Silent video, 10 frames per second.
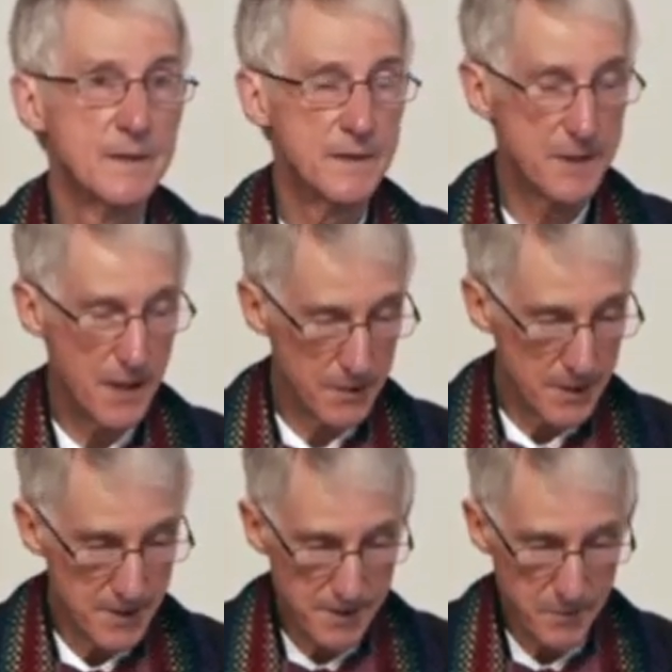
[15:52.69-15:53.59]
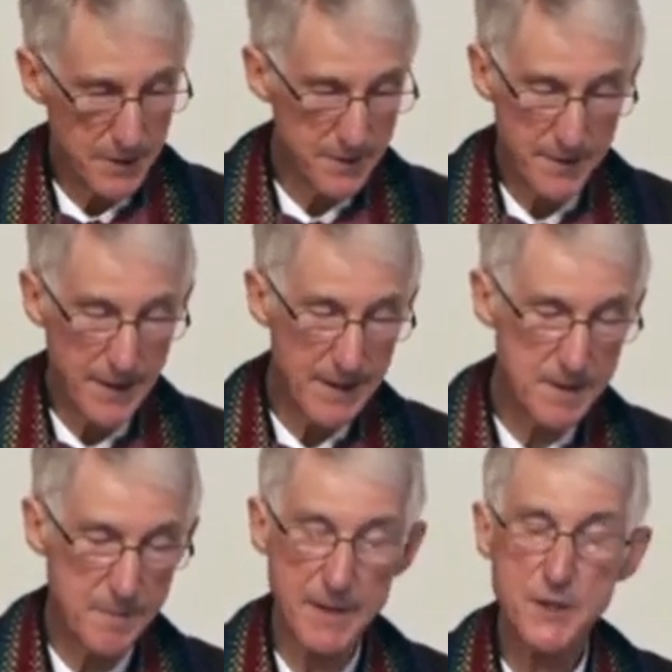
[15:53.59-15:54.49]
Notice whether there has
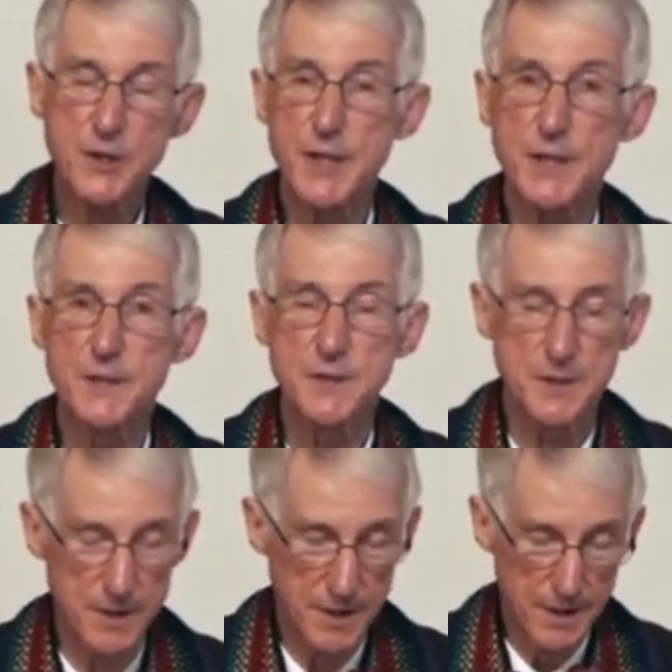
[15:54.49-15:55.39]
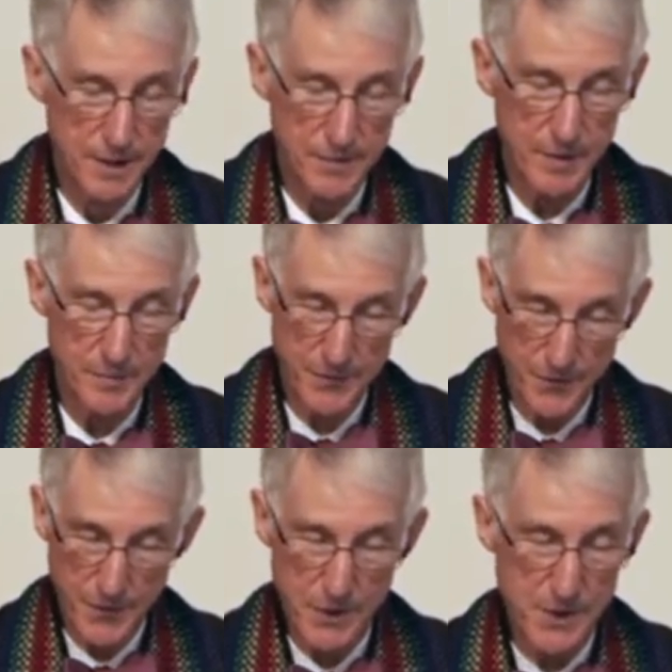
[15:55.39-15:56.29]
been a change from the
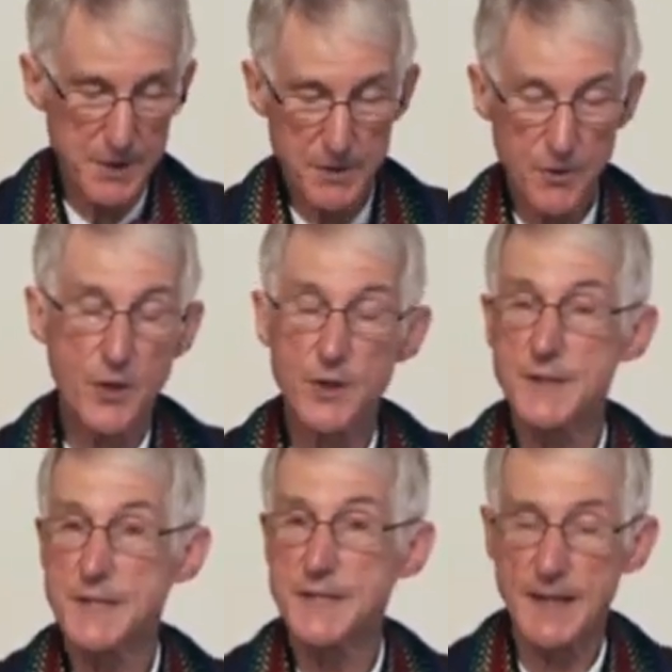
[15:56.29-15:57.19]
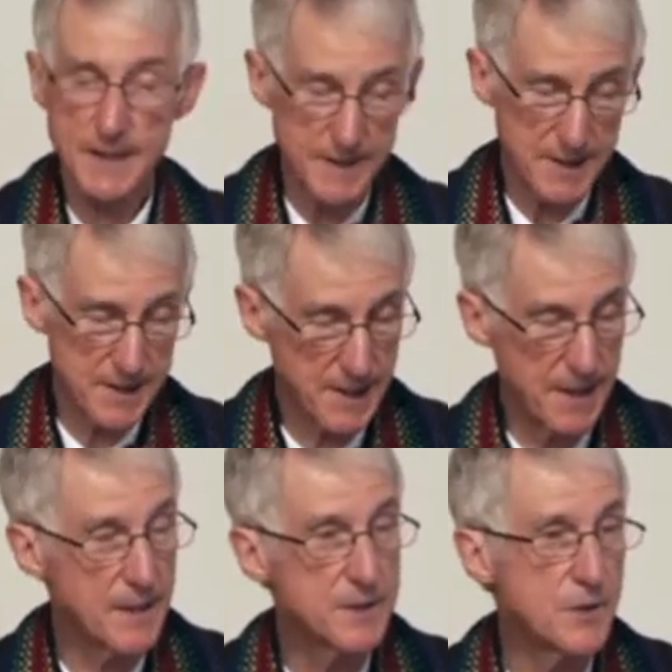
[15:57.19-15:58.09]
first or the second
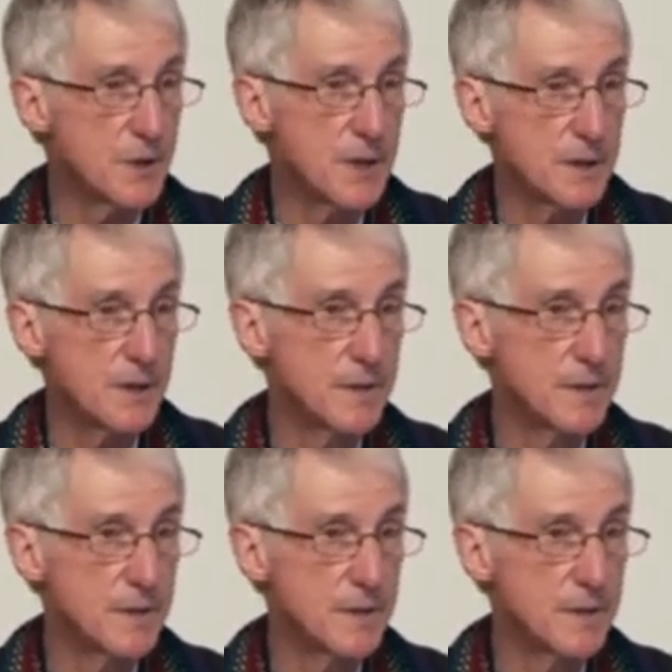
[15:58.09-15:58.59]
scan you did.